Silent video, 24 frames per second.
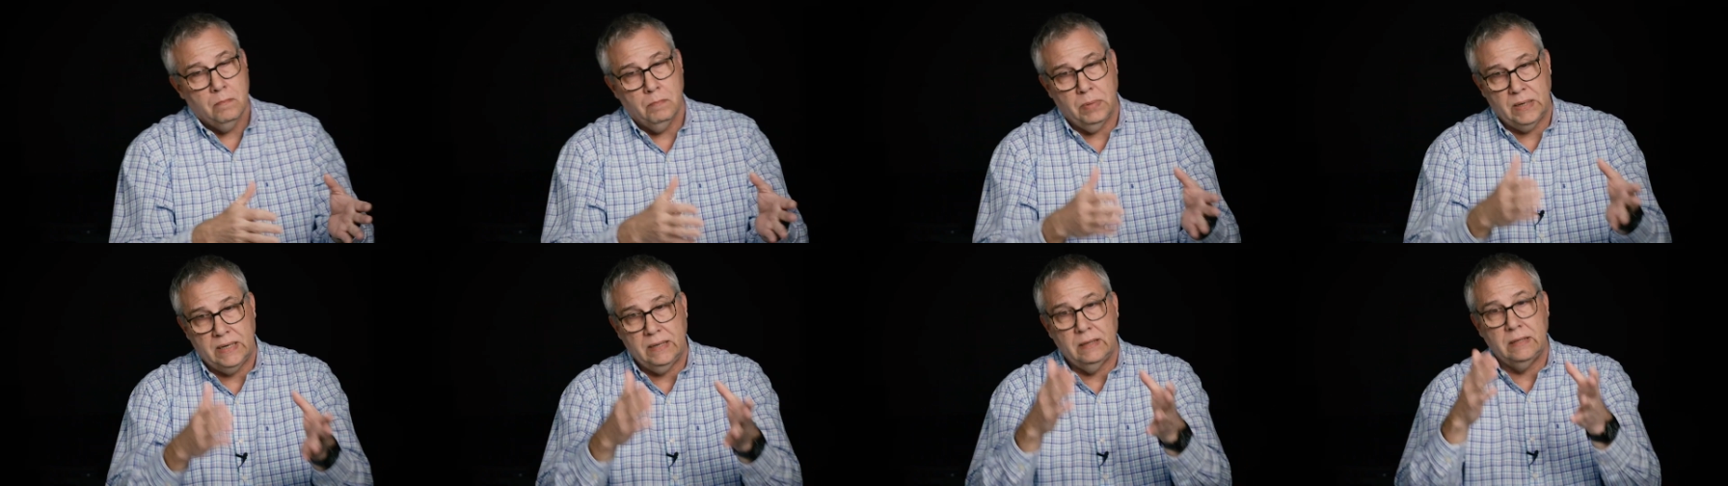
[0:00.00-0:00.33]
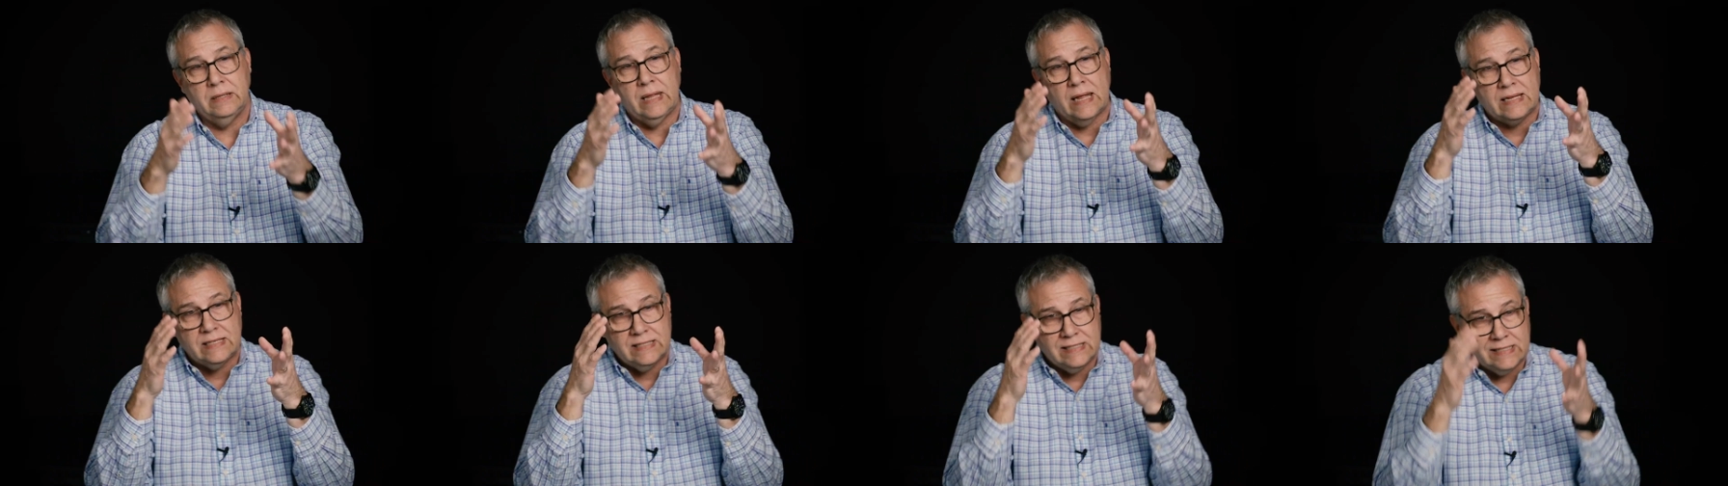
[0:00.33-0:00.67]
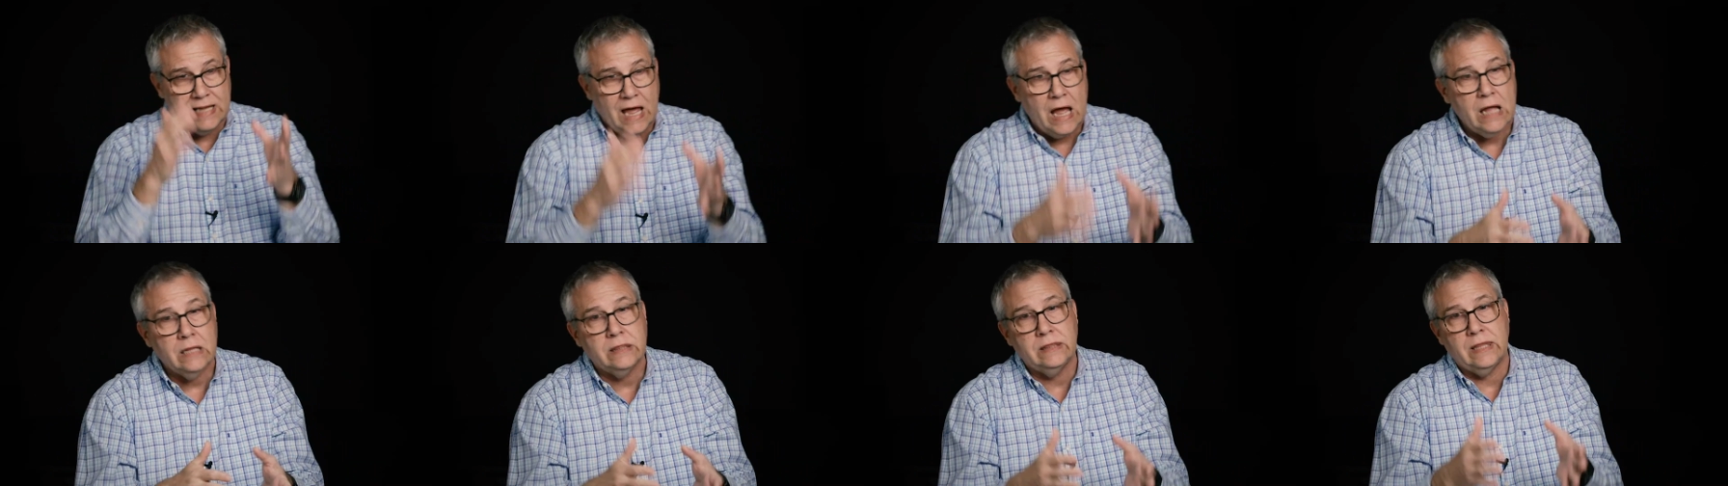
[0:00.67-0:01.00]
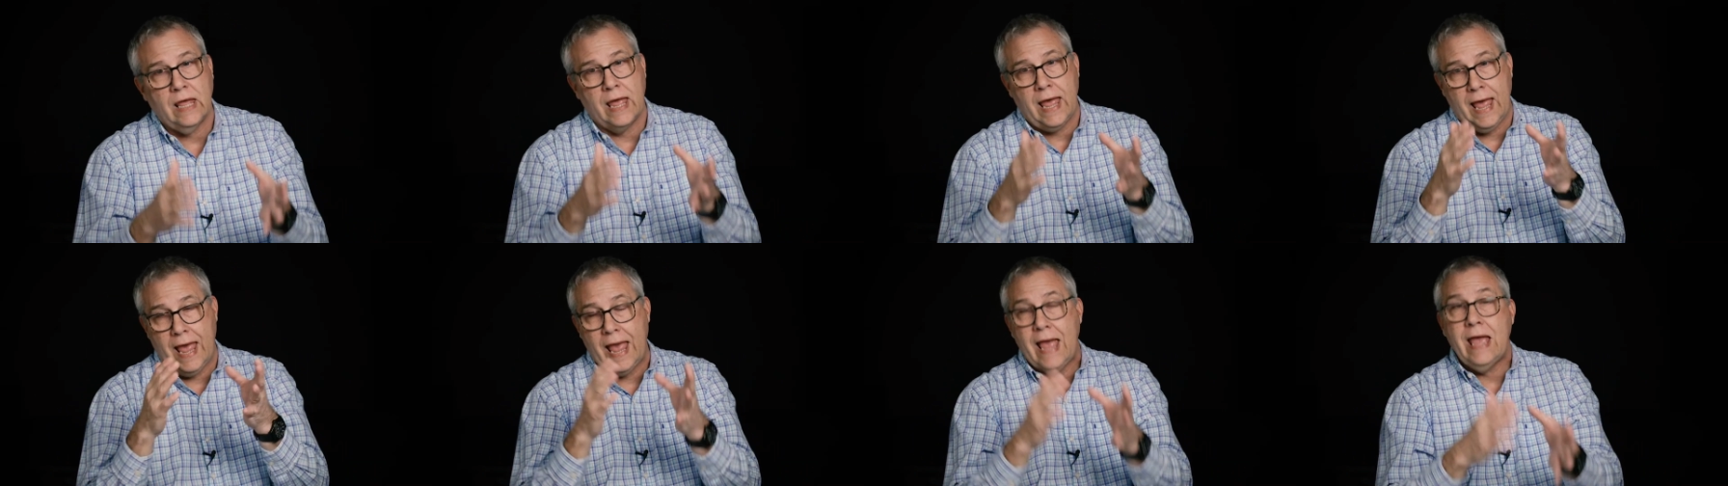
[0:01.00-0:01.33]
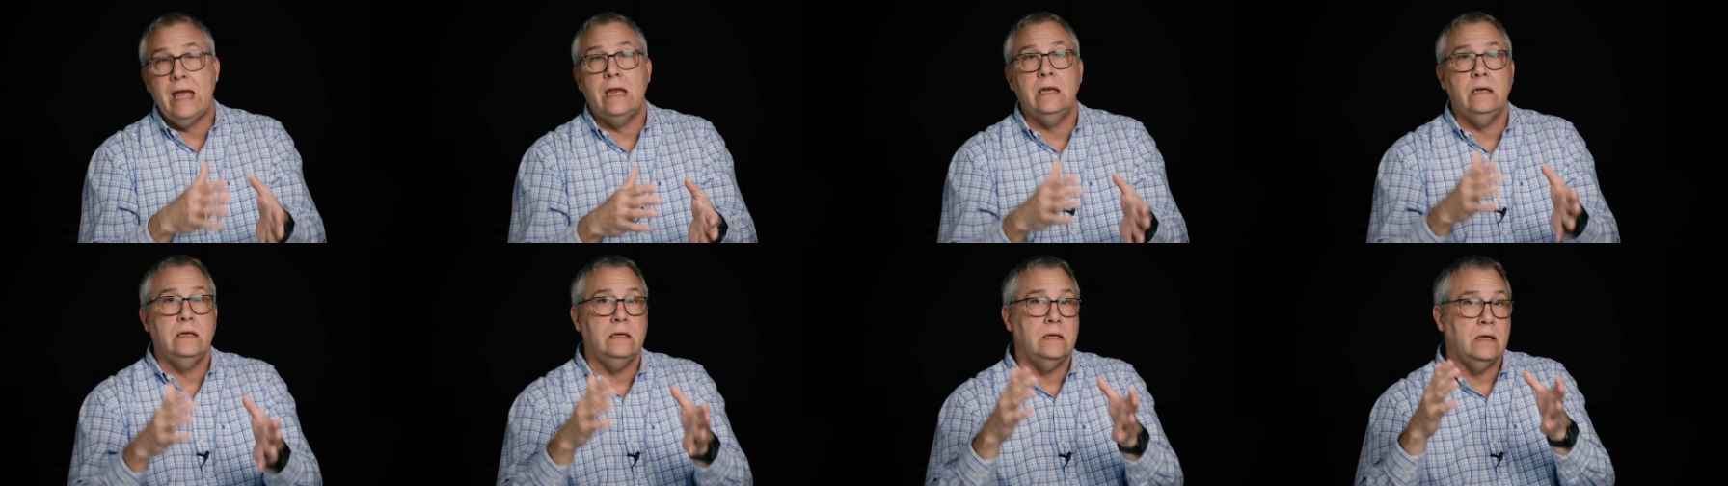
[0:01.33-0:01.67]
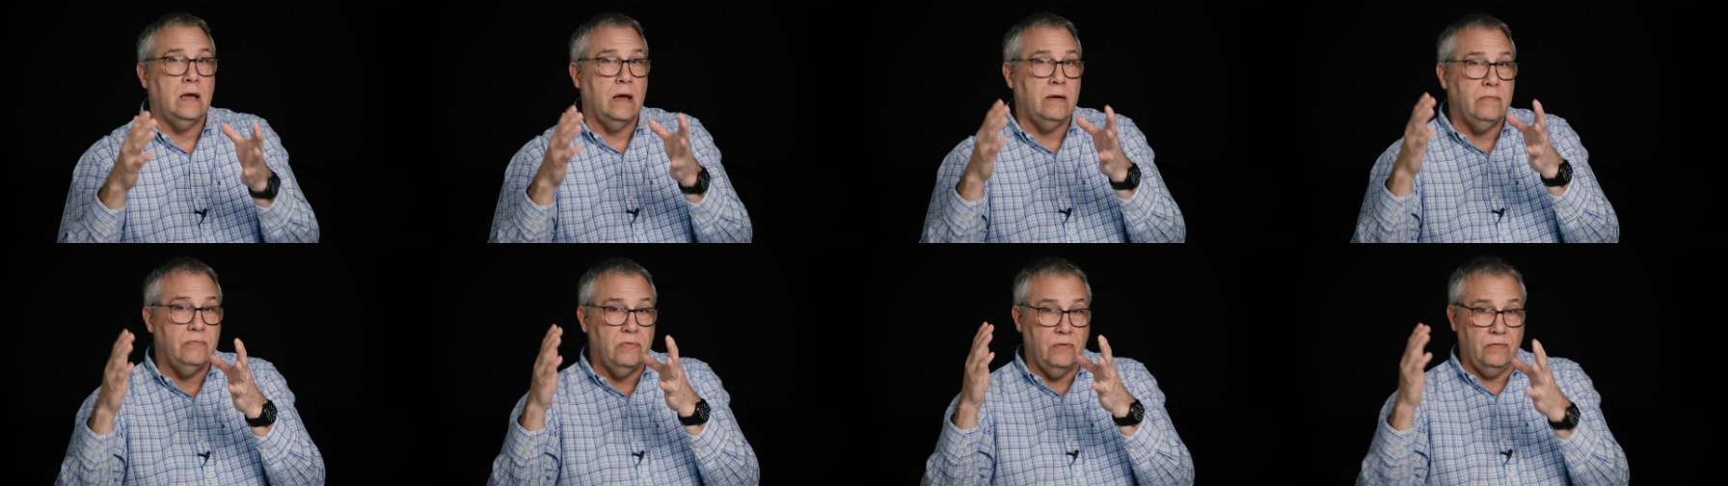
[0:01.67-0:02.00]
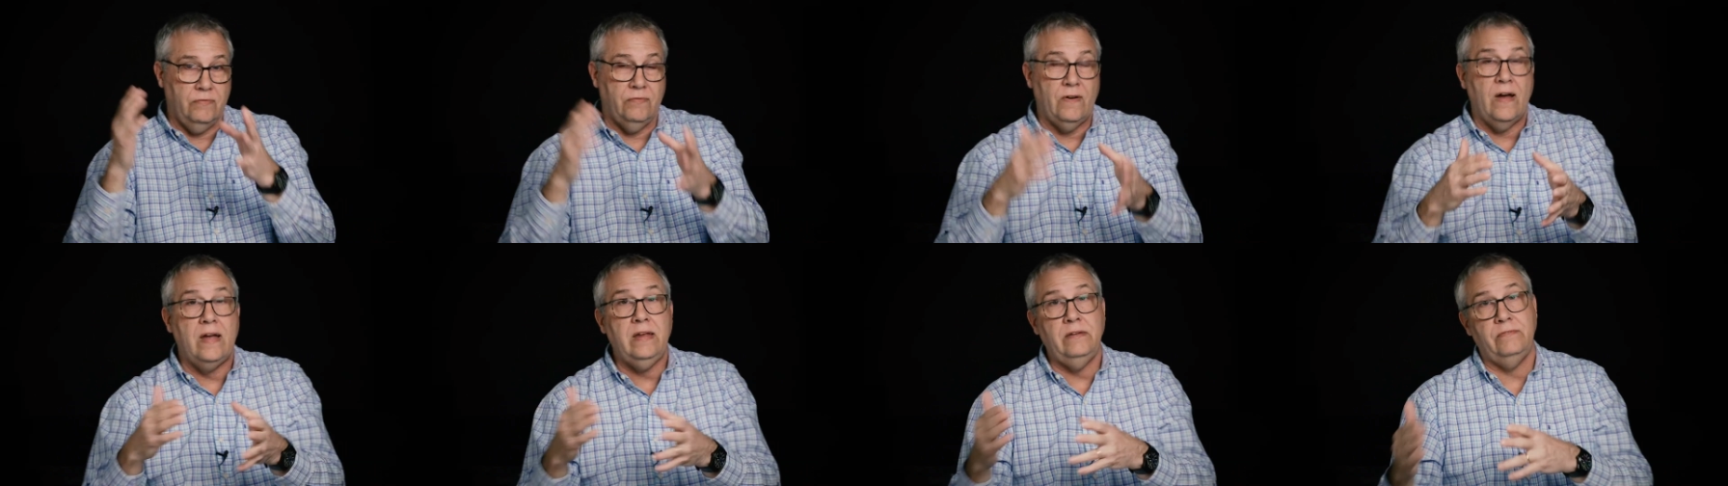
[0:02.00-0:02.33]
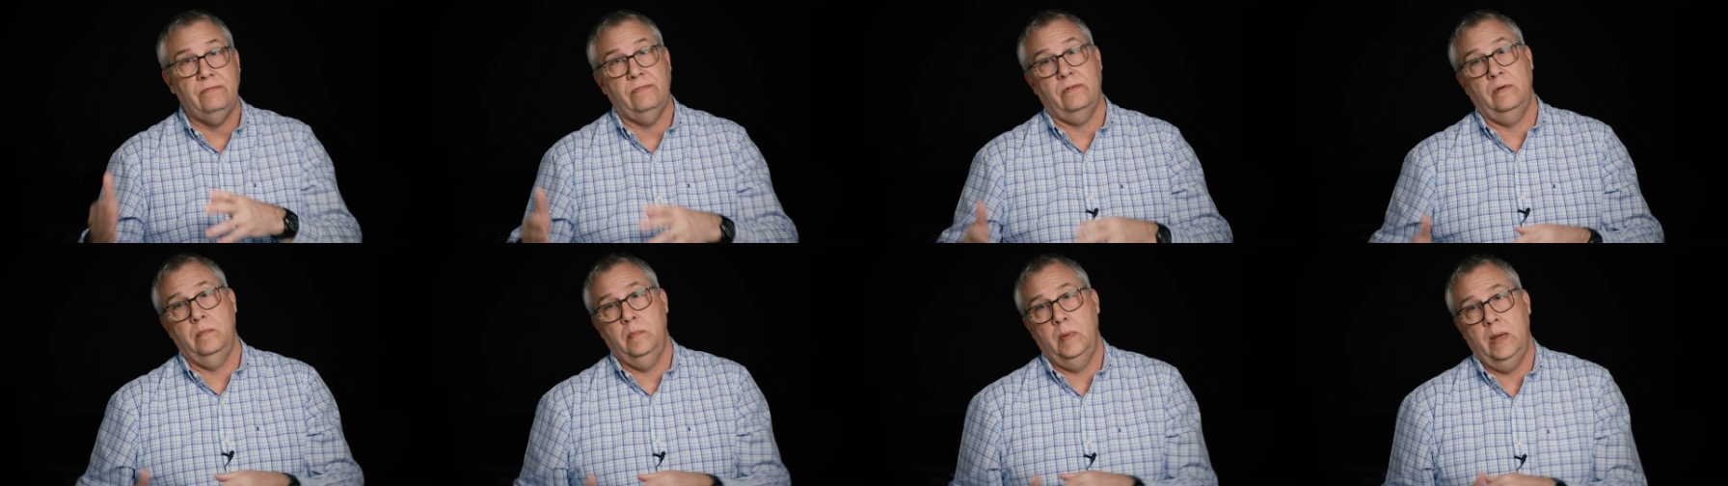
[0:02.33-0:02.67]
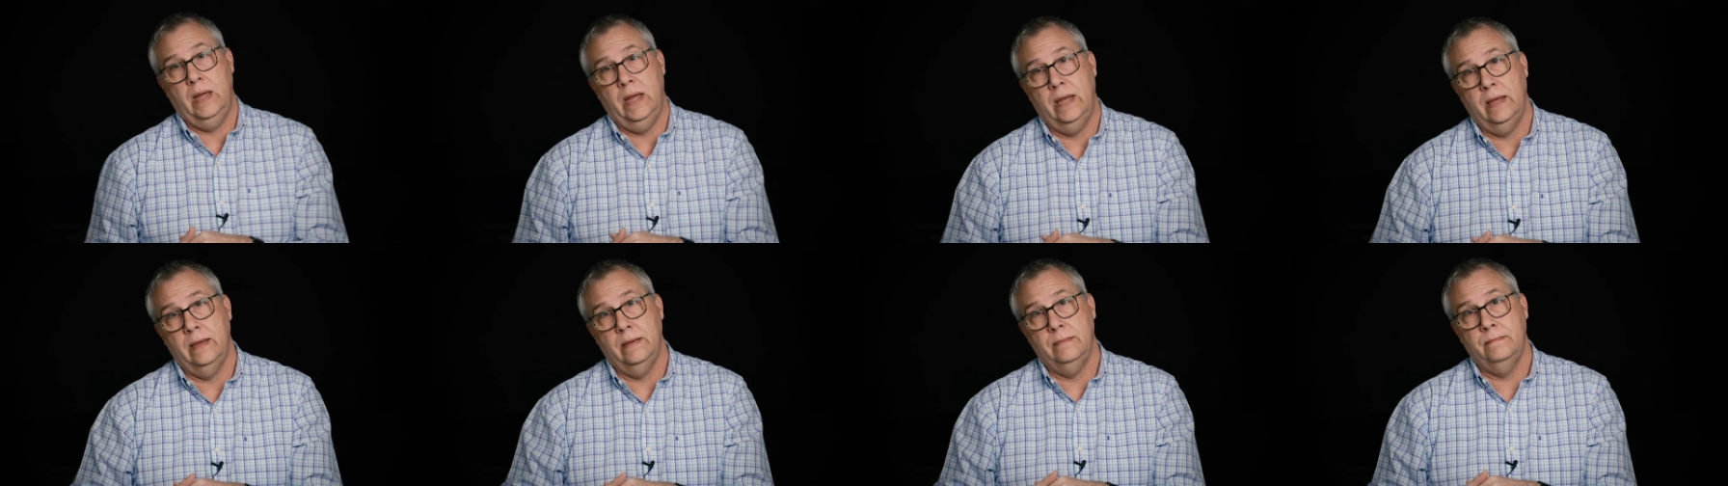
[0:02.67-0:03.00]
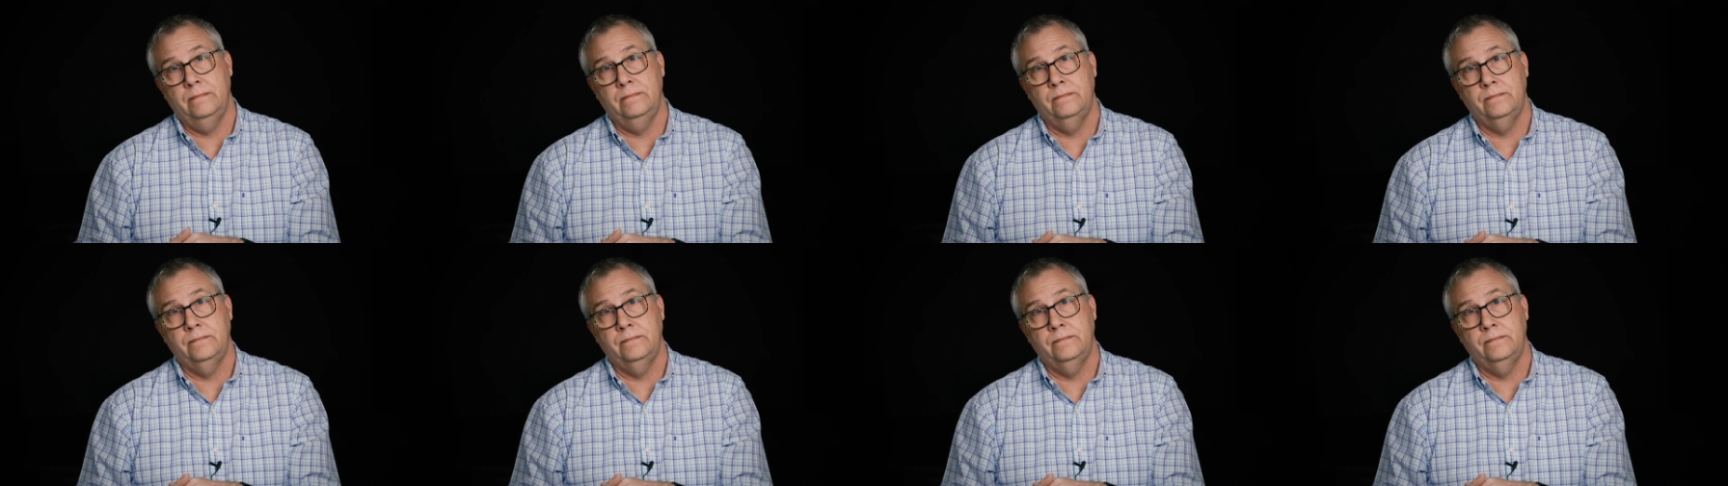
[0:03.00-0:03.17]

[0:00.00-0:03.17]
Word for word: but it, that's not the end of the fight for me.